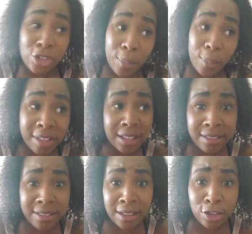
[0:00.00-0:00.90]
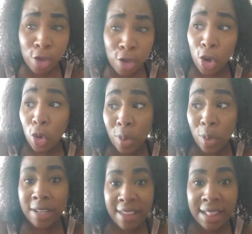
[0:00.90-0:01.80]
So businesses who
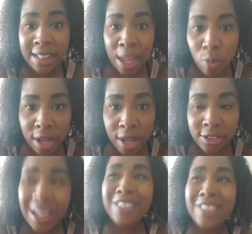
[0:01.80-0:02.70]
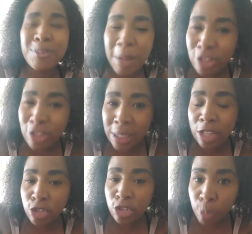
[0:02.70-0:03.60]
want to take that risk,
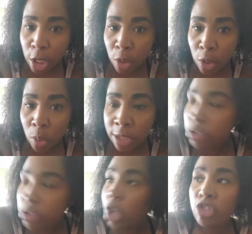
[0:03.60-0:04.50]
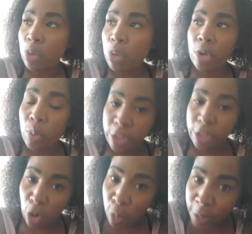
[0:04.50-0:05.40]
especially the smaller ones, don't know what
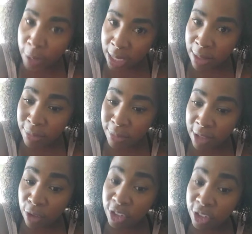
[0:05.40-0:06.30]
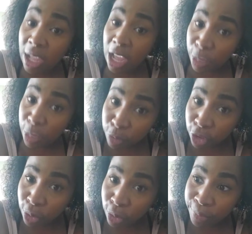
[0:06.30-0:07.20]
they're opening themselves up
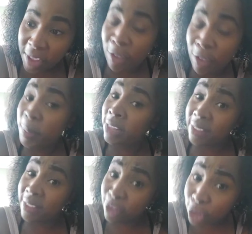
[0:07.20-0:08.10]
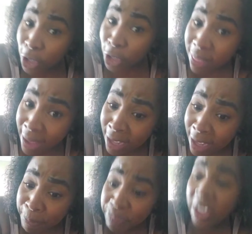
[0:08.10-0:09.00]
to. Everybody thinks it's a good
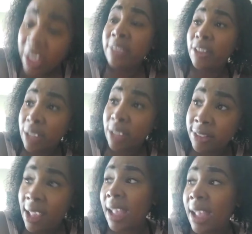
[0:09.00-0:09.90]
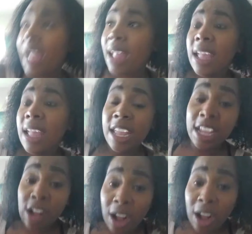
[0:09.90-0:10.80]
thing until they say, hey,
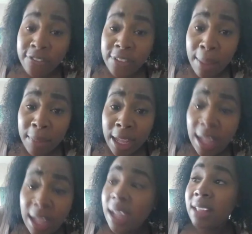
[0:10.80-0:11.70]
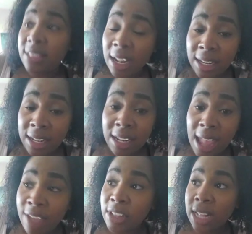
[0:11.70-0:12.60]
he coughed at me. He said he didn't
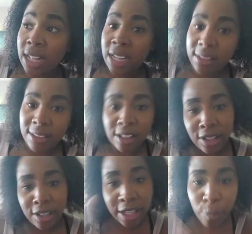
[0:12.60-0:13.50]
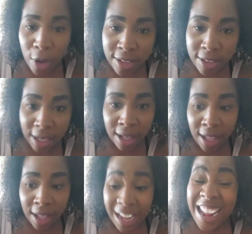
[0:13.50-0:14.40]
have it, and then he's sick. Look at the president.
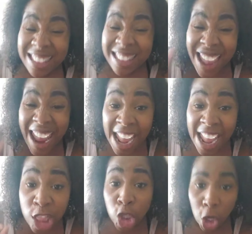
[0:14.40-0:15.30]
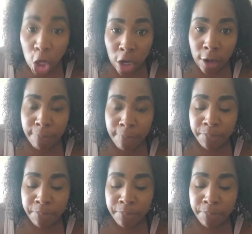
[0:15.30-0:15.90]
His handler